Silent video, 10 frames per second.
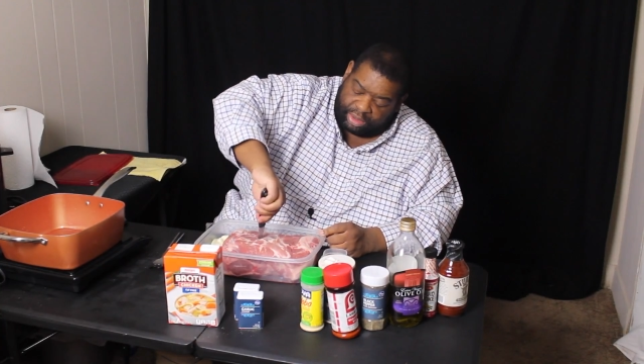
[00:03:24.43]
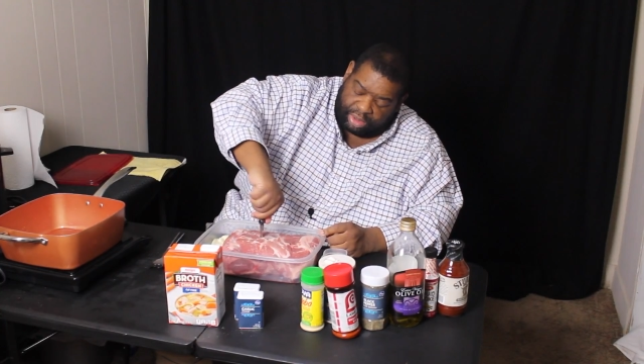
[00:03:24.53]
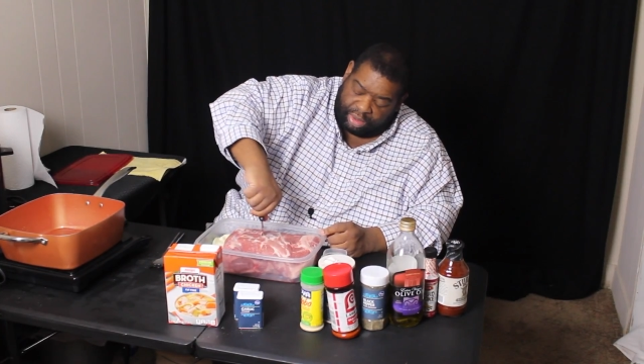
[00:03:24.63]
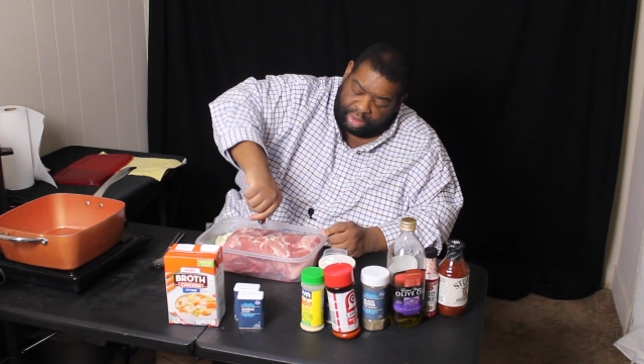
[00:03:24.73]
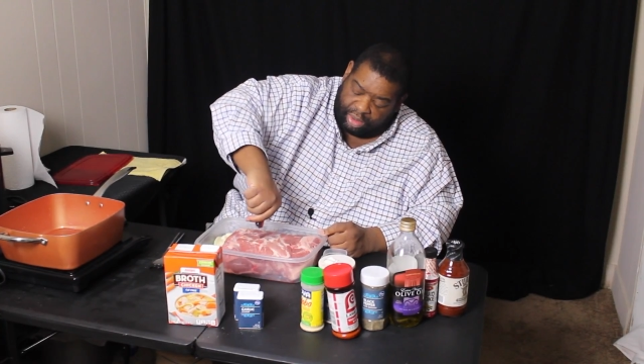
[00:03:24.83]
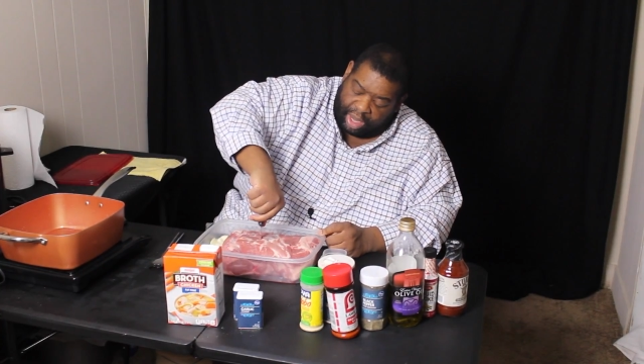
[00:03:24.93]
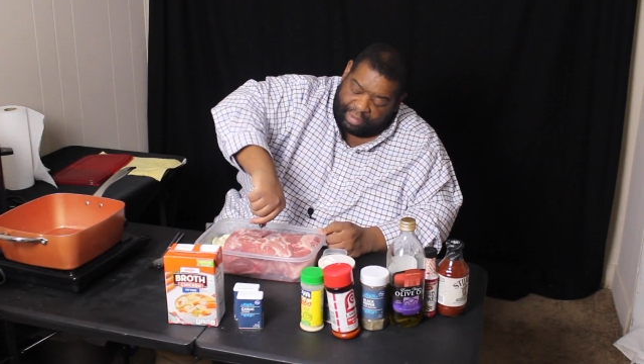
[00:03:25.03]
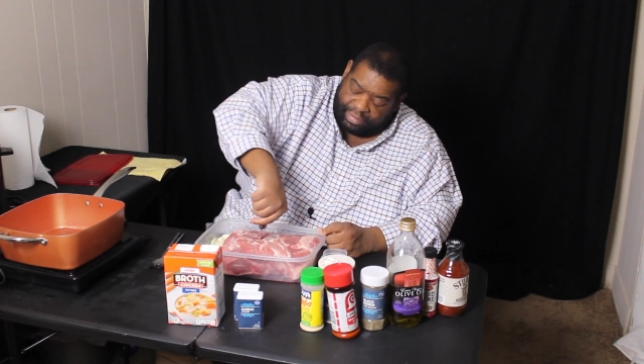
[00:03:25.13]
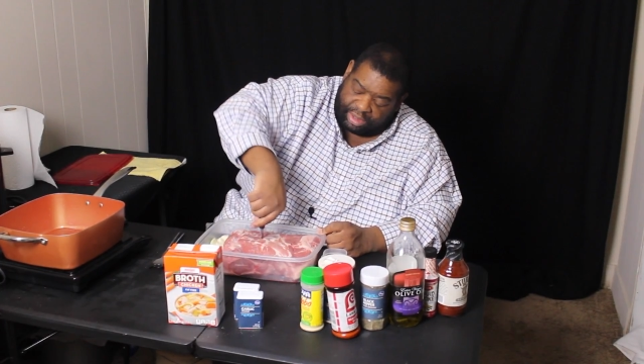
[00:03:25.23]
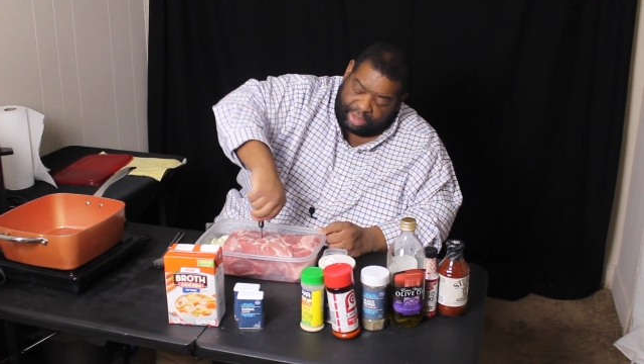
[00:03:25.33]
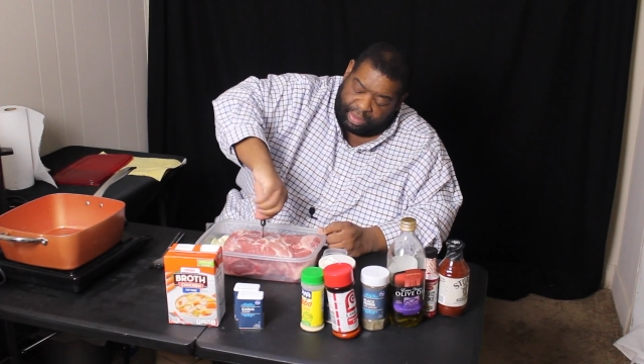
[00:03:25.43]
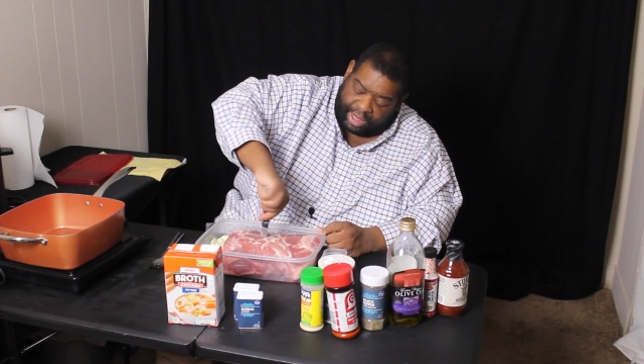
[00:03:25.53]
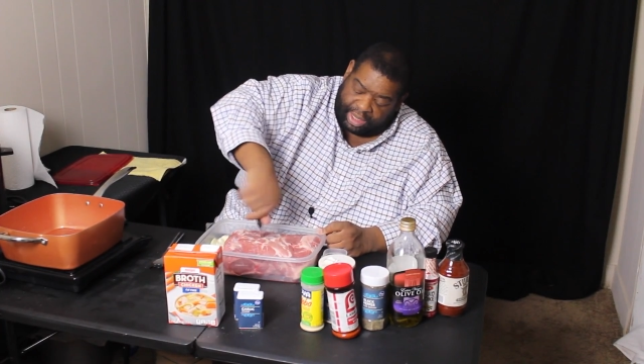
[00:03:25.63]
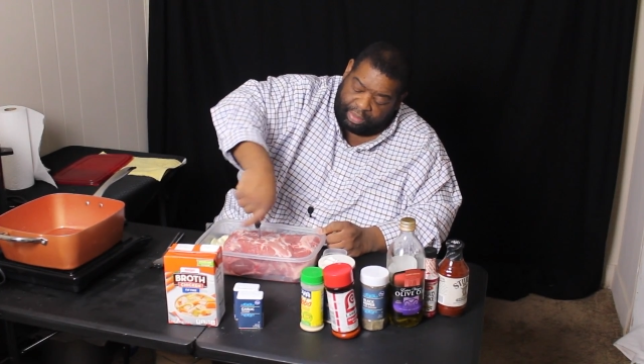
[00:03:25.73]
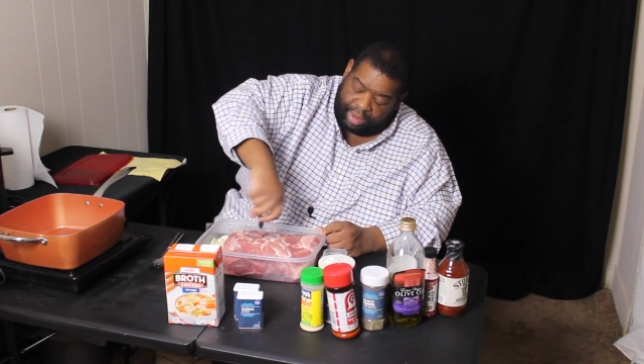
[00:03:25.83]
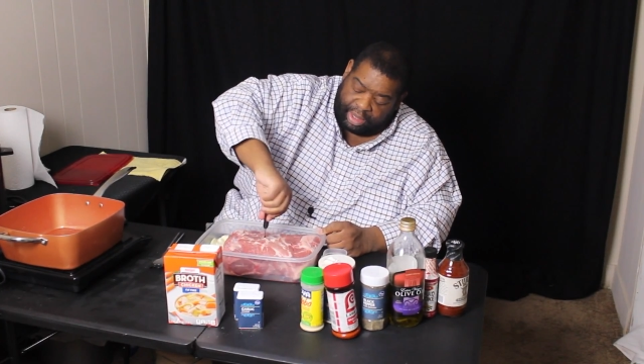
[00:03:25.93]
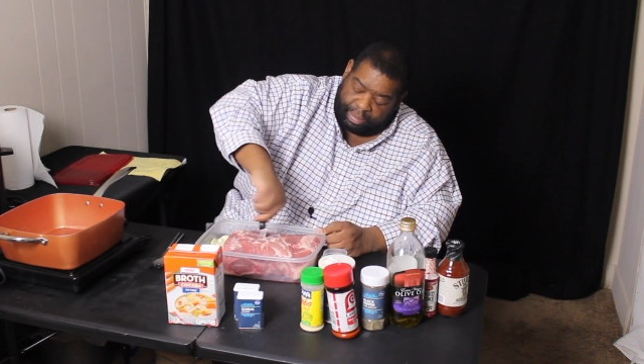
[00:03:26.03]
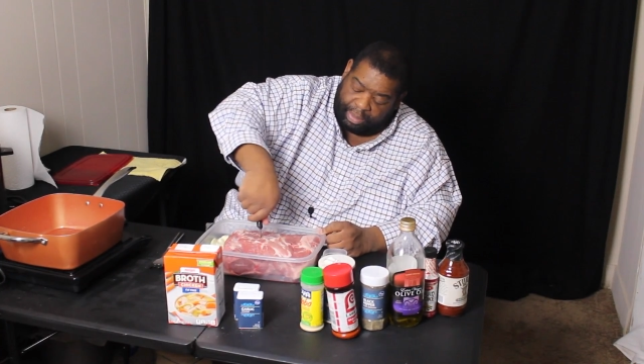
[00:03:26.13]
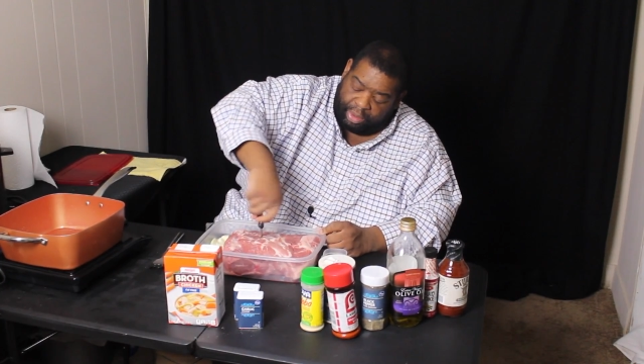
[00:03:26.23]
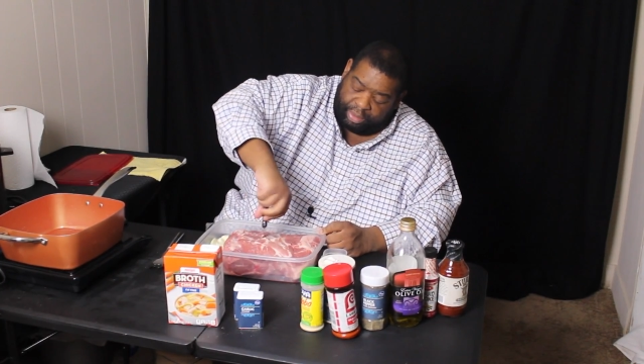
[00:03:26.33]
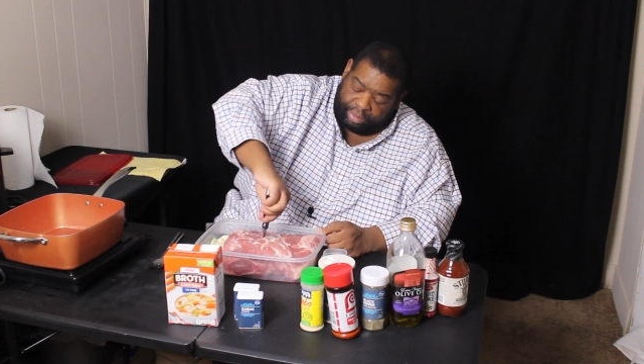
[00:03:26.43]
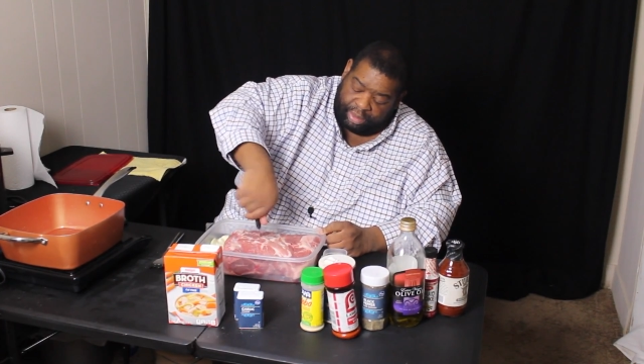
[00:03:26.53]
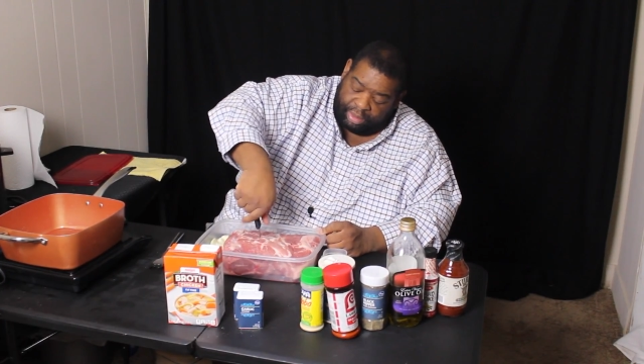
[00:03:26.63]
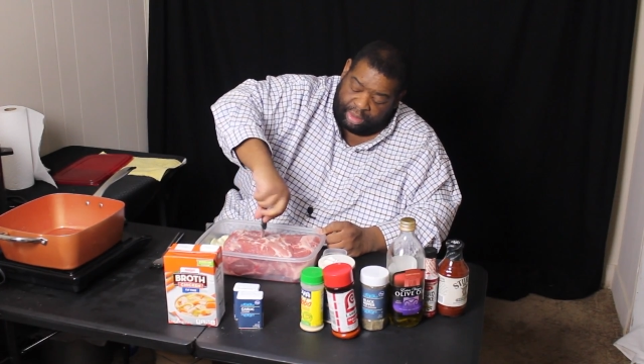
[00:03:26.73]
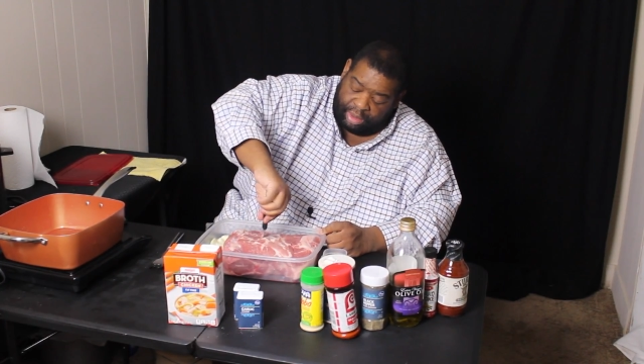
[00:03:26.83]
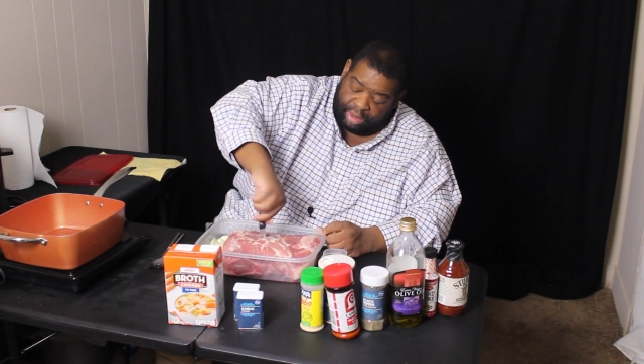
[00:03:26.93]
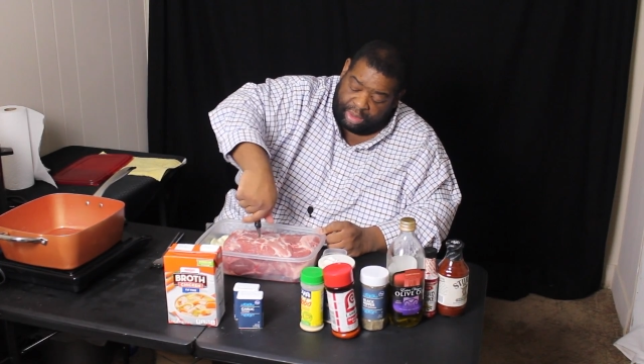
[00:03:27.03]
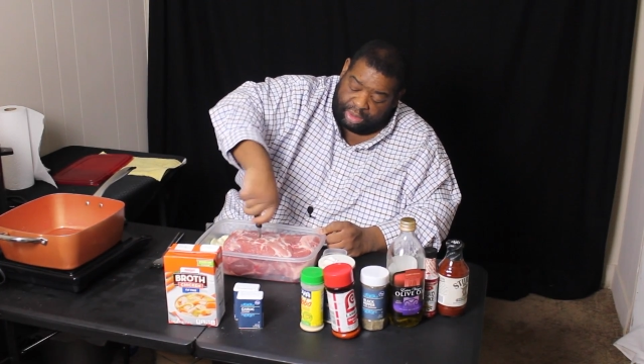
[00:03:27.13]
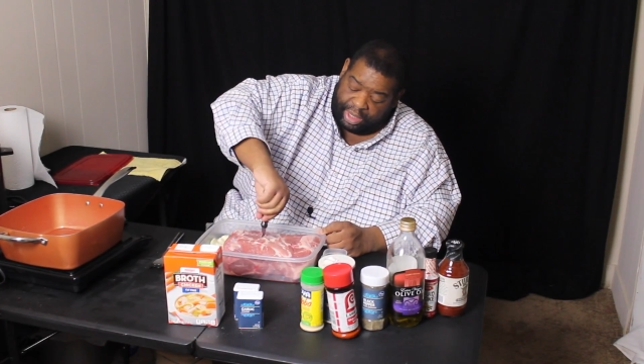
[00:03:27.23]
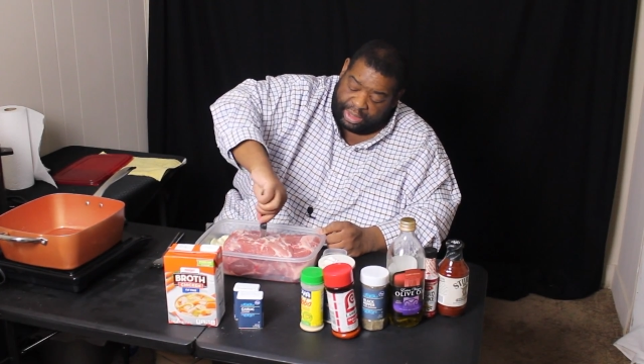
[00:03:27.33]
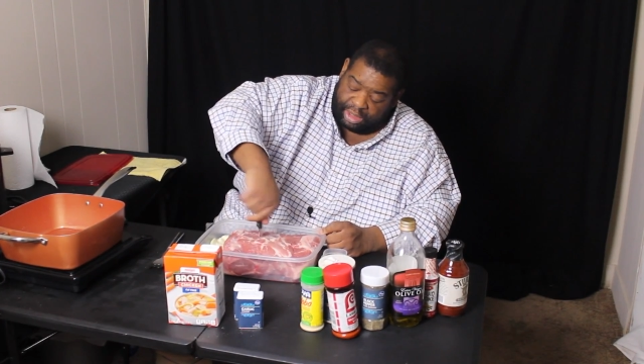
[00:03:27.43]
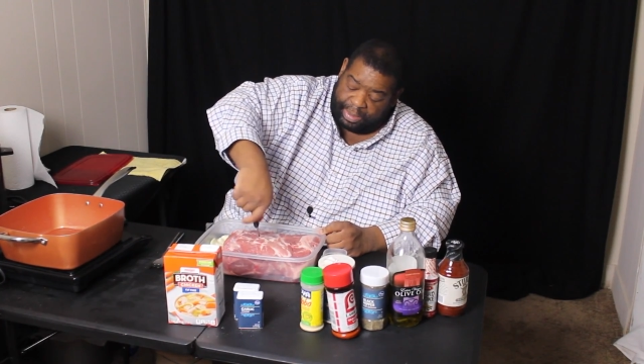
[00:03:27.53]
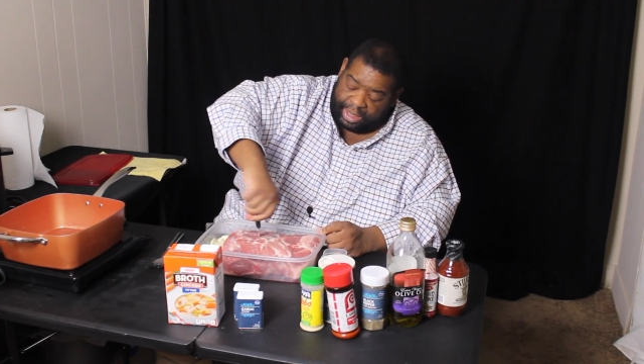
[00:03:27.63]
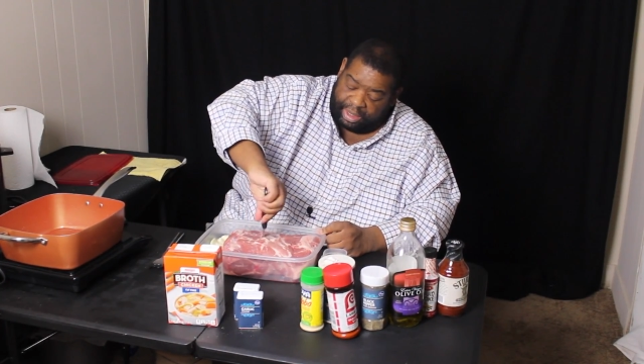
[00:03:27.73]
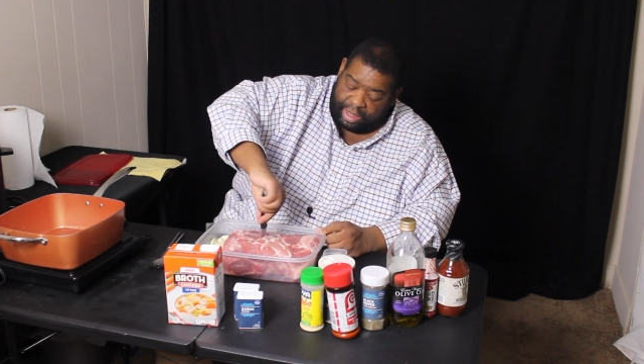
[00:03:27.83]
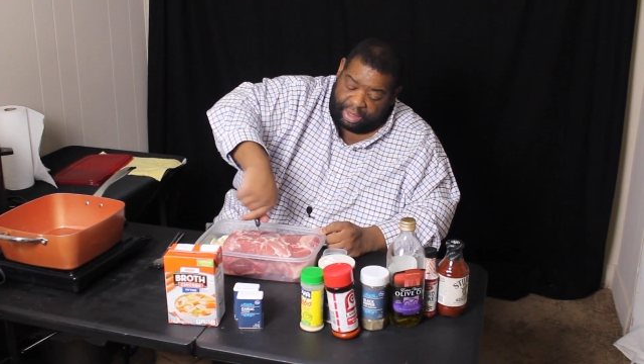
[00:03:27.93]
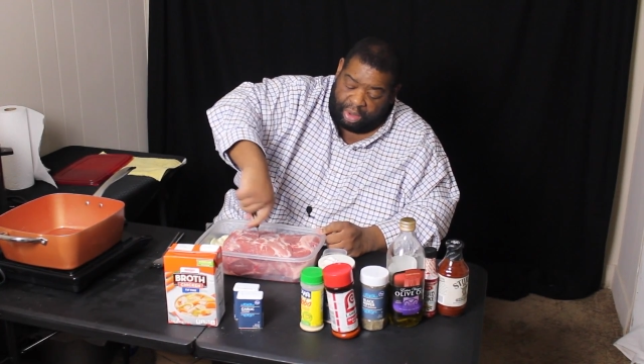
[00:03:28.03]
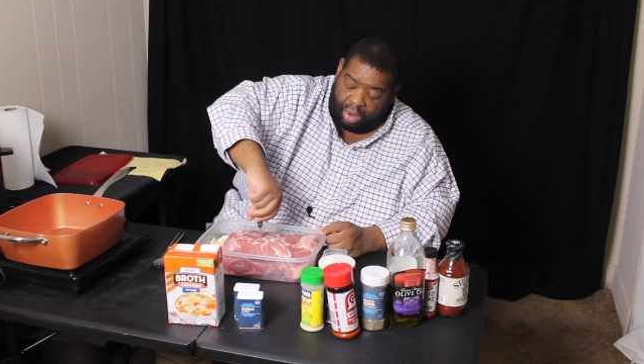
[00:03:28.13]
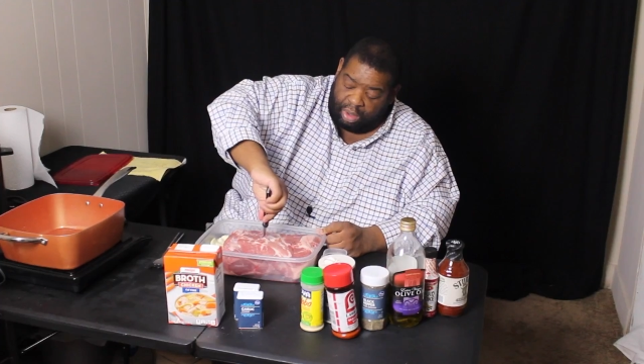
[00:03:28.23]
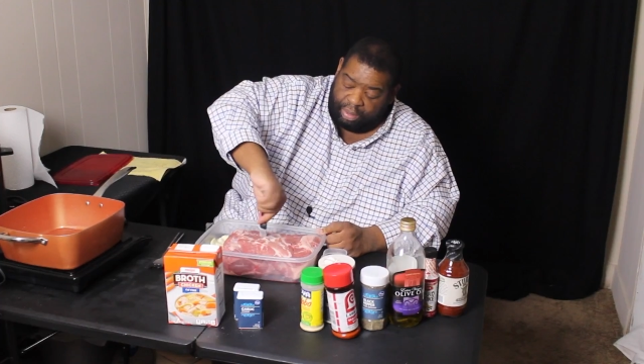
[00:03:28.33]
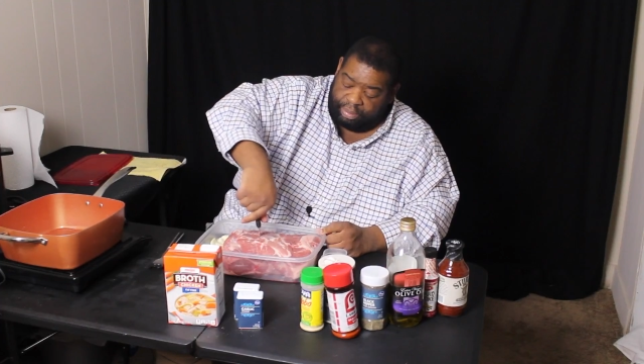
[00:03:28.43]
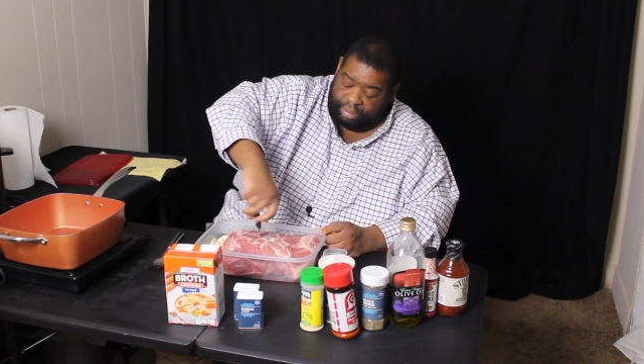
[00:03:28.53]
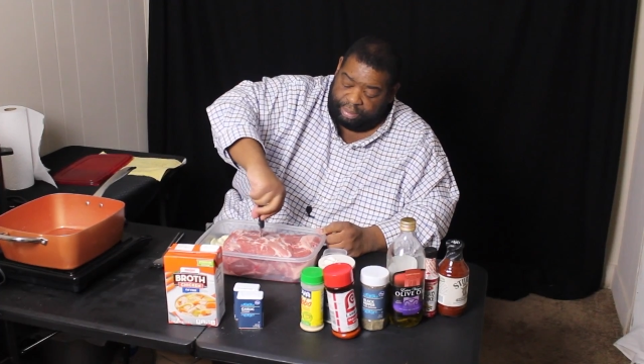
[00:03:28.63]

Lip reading: so you obviously want to get around the bone. So I just make another hole.